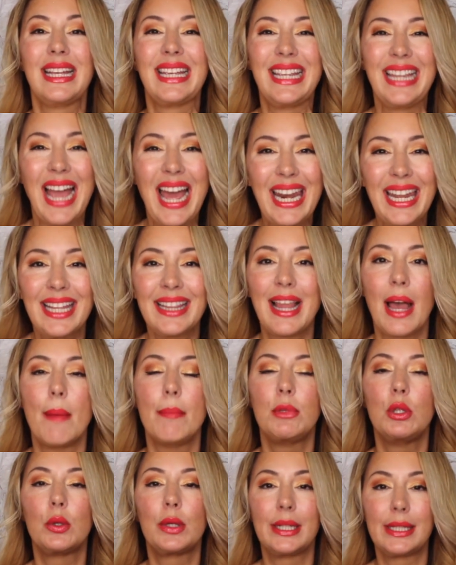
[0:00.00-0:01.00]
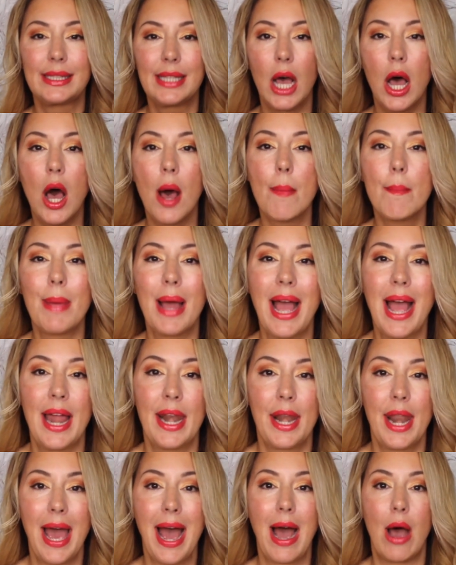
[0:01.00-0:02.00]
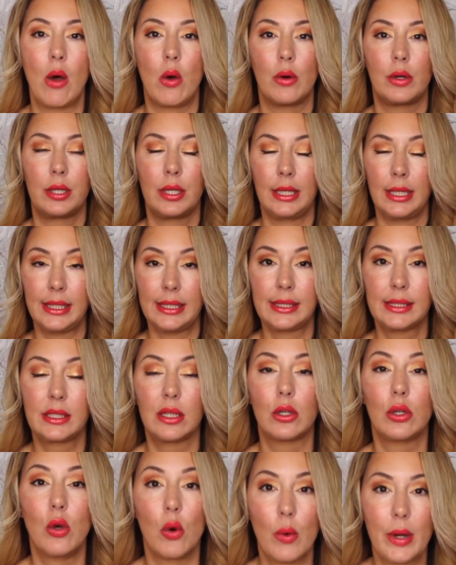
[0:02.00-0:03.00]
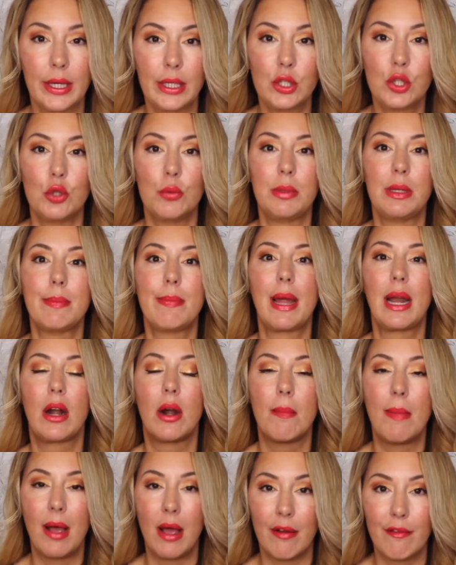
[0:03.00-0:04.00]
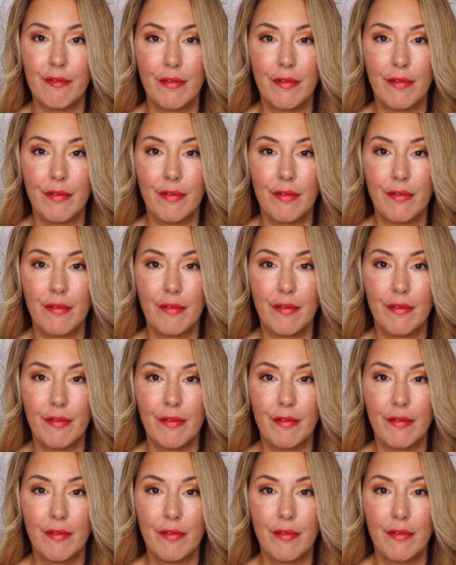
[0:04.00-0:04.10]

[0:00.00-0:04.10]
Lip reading: getting that mucus up and out is going to be paramount.